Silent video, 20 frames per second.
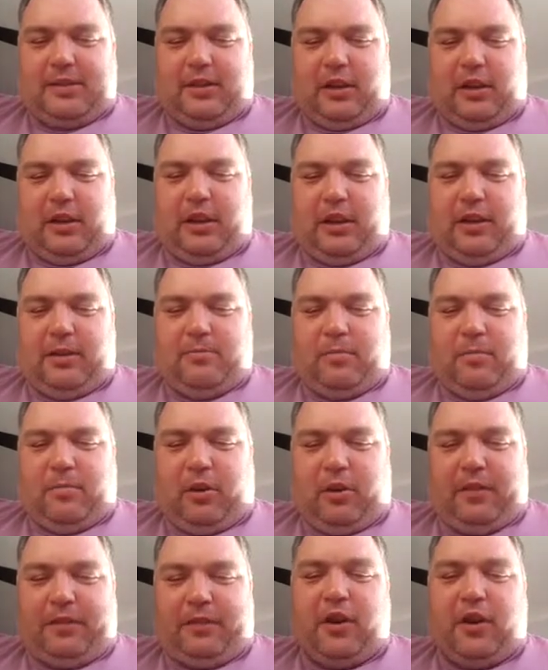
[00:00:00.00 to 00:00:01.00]

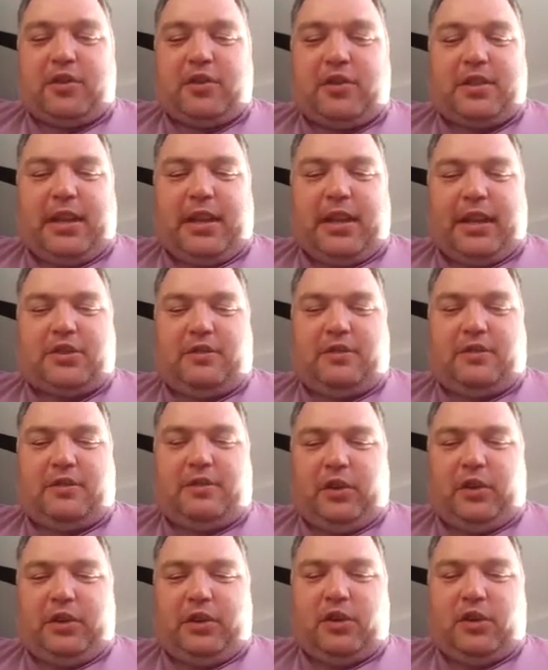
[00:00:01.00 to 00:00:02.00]
My first selection
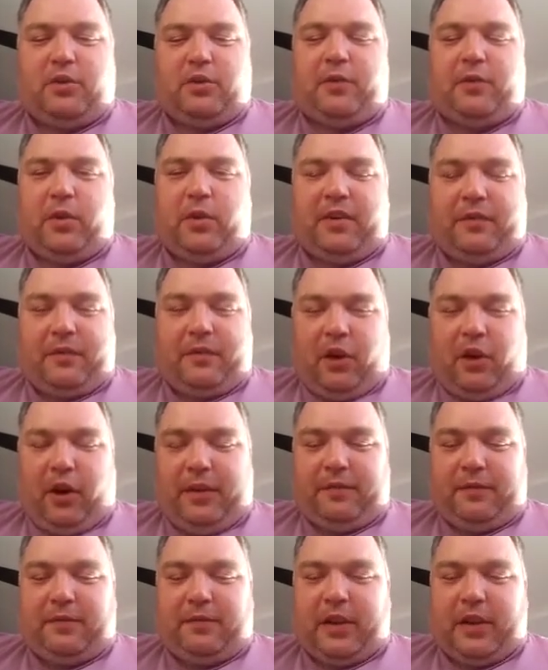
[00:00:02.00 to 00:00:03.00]
for the
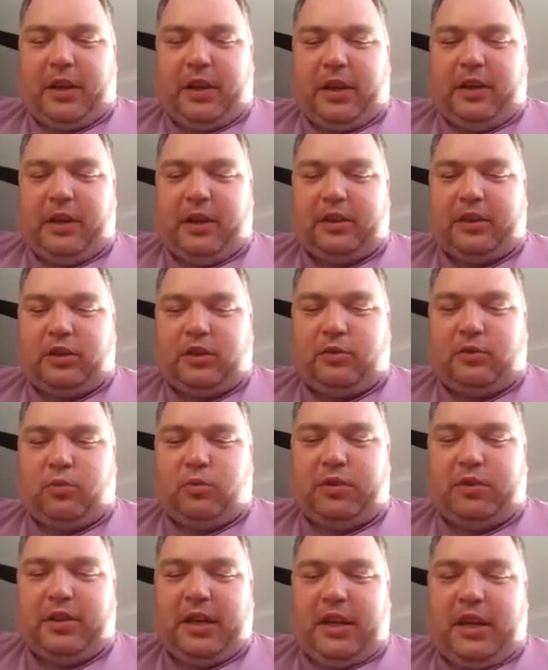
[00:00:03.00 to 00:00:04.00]
245 at
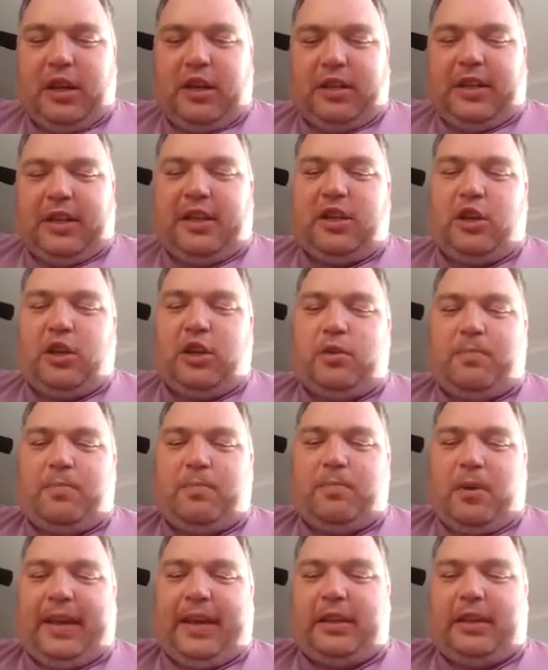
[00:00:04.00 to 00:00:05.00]
Goodwood, the
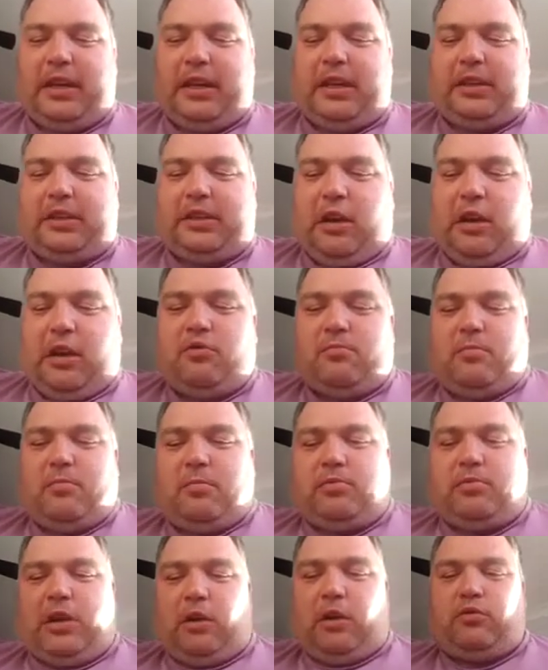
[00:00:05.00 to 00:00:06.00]
Unibet
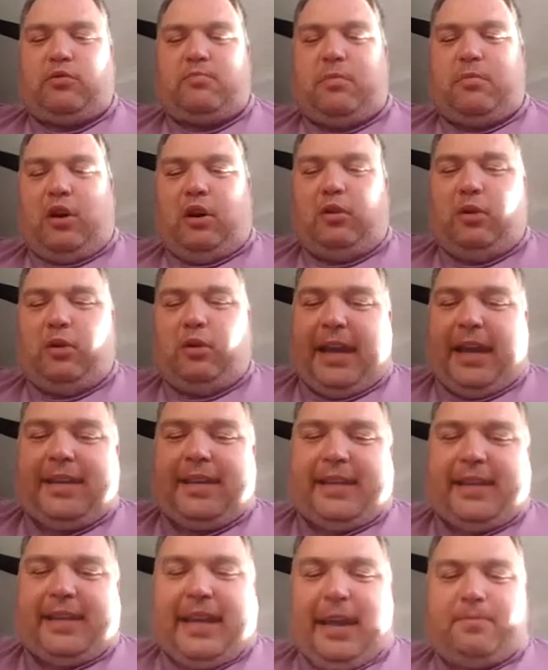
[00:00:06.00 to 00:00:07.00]
Golden Mile
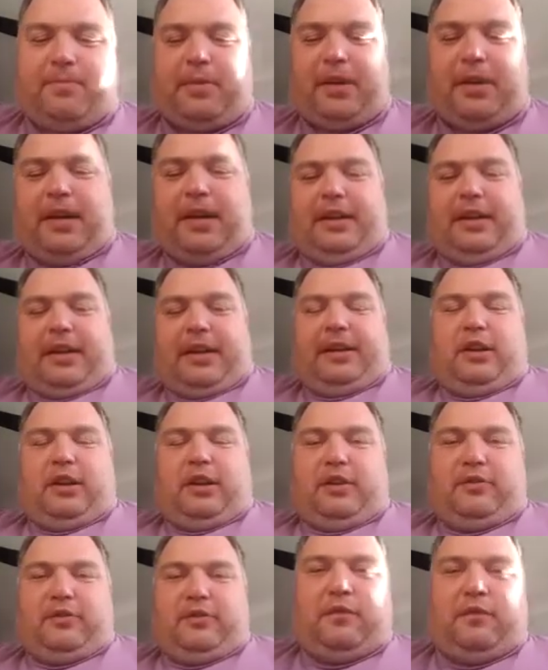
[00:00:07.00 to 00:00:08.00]
handicap, and
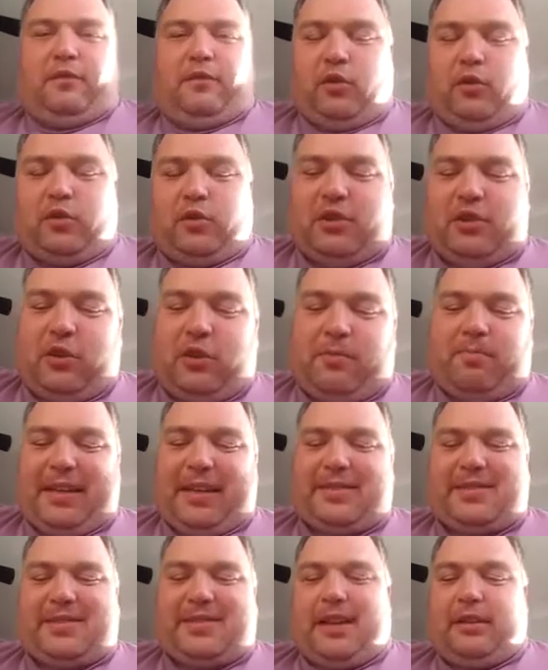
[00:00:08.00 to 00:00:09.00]
I've gone for Sir
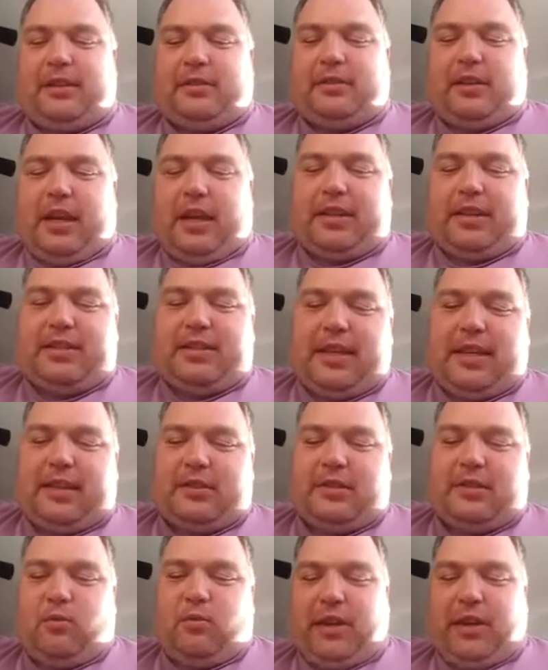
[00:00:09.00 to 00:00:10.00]
Basker at
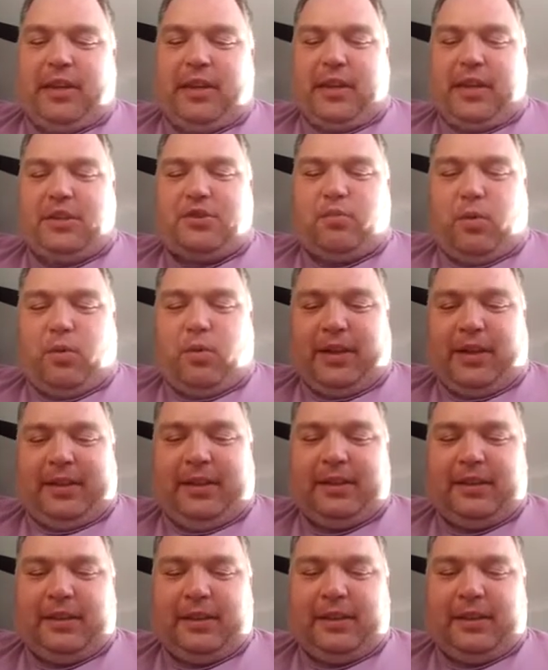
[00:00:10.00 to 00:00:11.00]
6-1 each way.
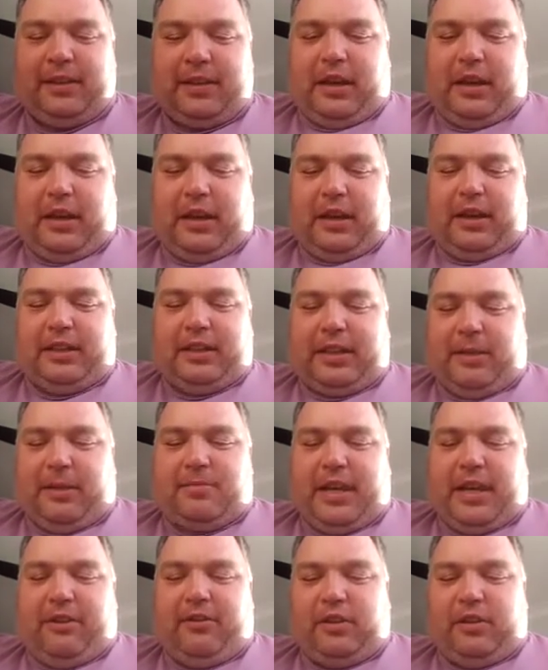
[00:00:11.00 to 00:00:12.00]

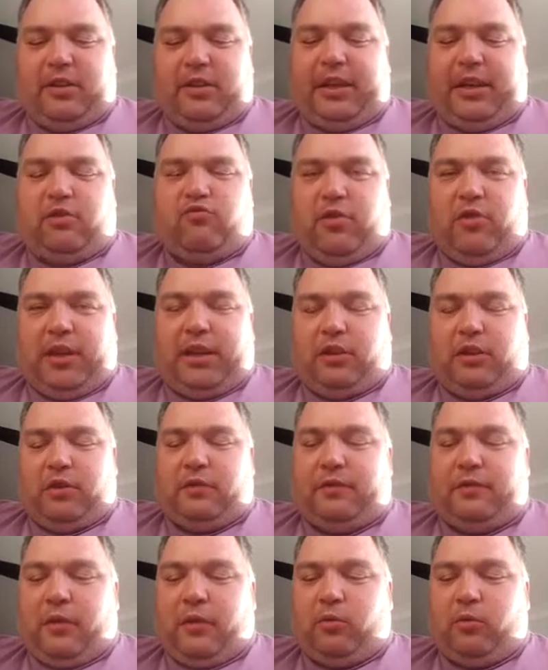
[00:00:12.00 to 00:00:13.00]
Comes there in really
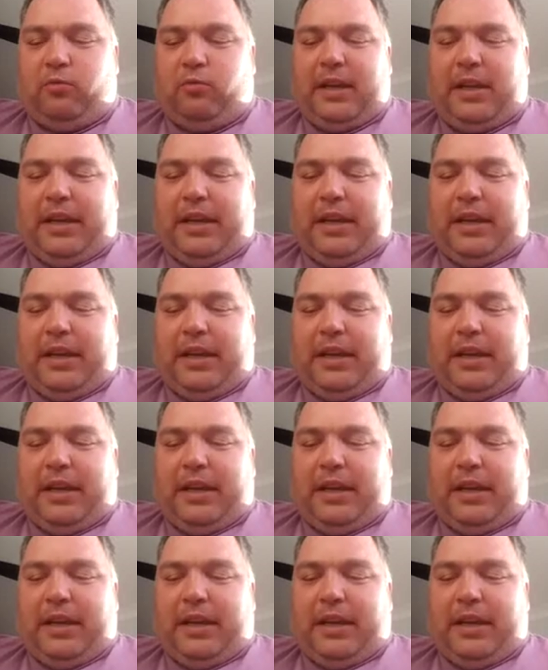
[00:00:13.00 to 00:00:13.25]
good form.